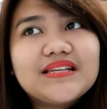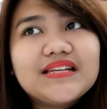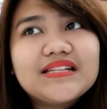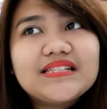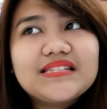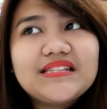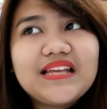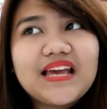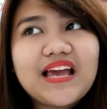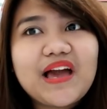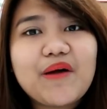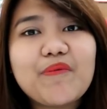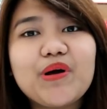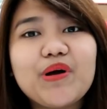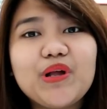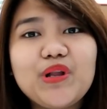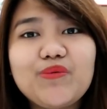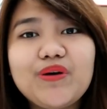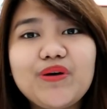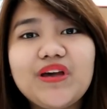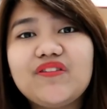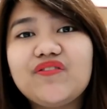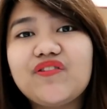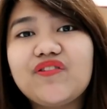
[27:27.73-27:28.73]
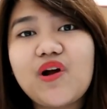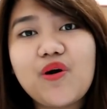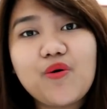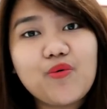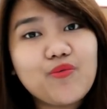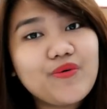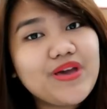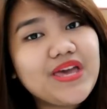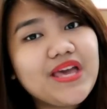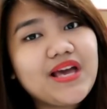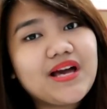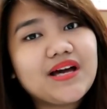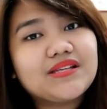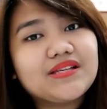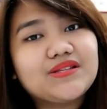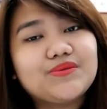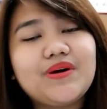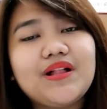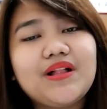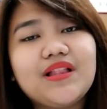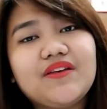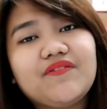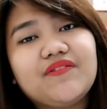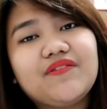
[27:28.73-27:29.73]
It's like I'm gonna wait for a week as
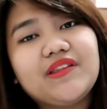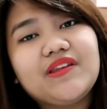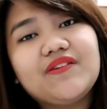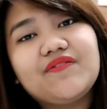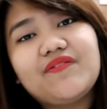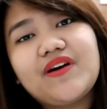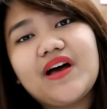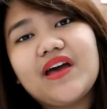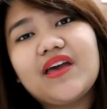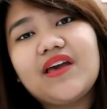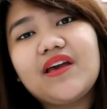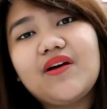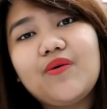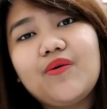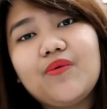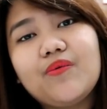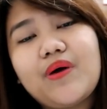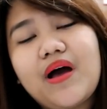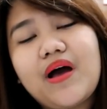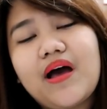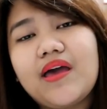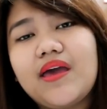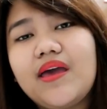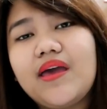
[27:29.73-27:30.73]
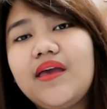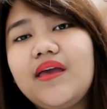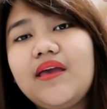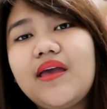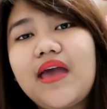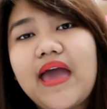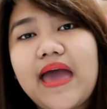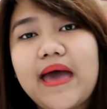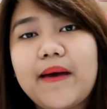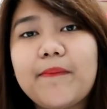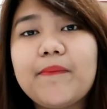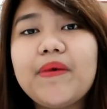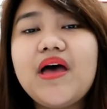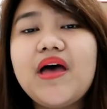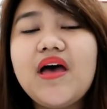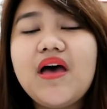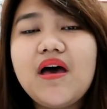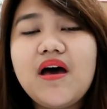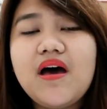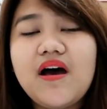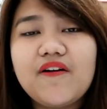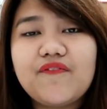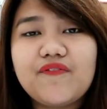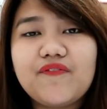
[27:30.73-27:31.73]
well, even if I am
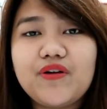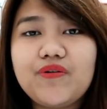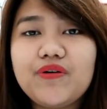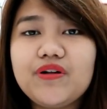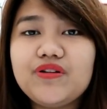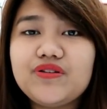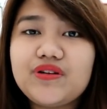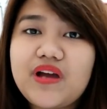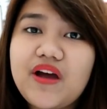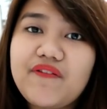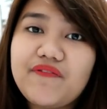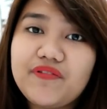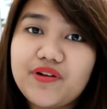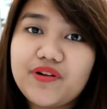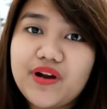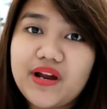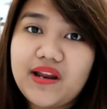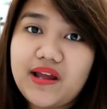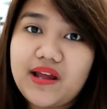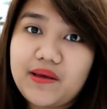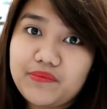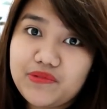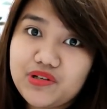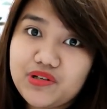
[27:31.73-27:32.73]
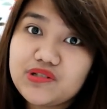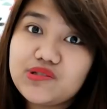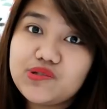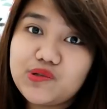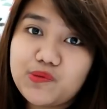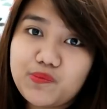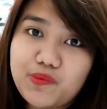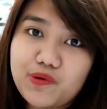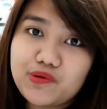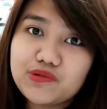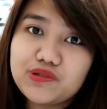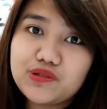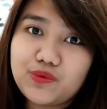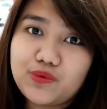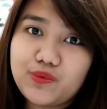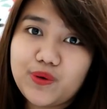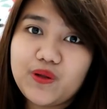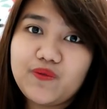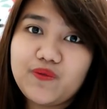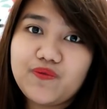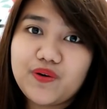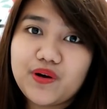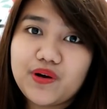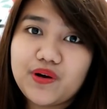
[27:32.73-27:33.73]
a frequent traveler and I'm just supposed to
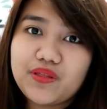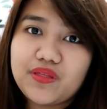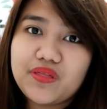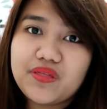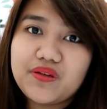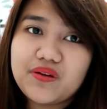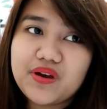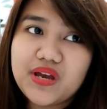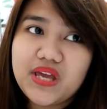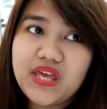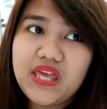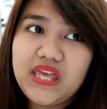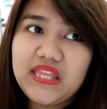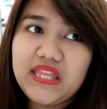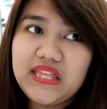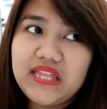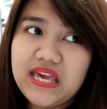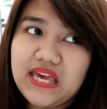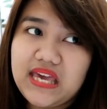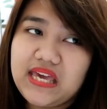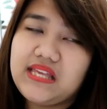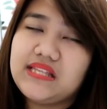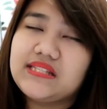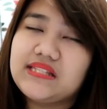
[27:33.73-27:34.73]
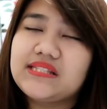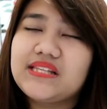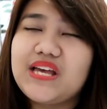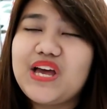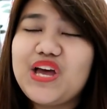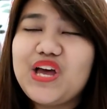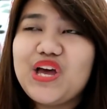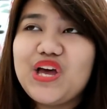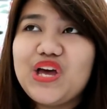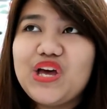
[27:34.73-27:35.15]
wait for 3 days.